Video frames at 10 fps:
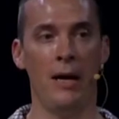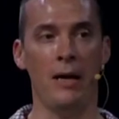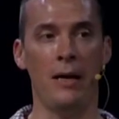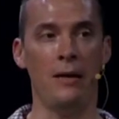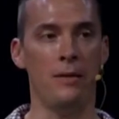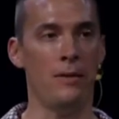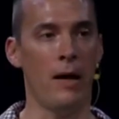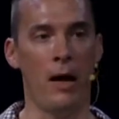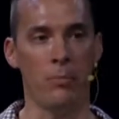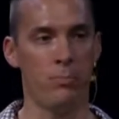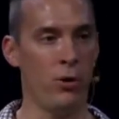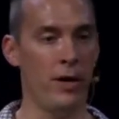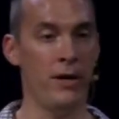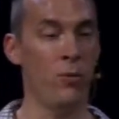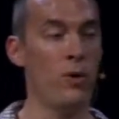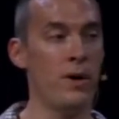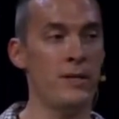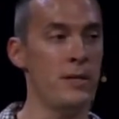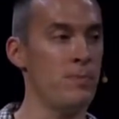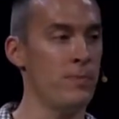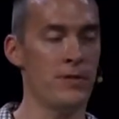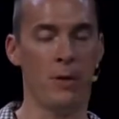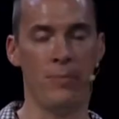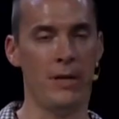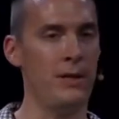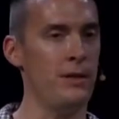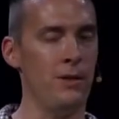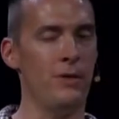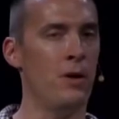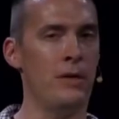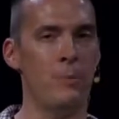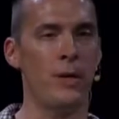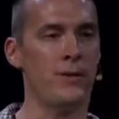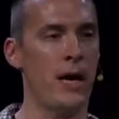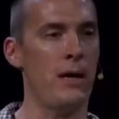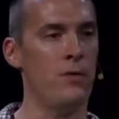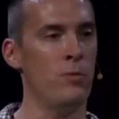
And I'll put it into words, it's something you know deep inside of you,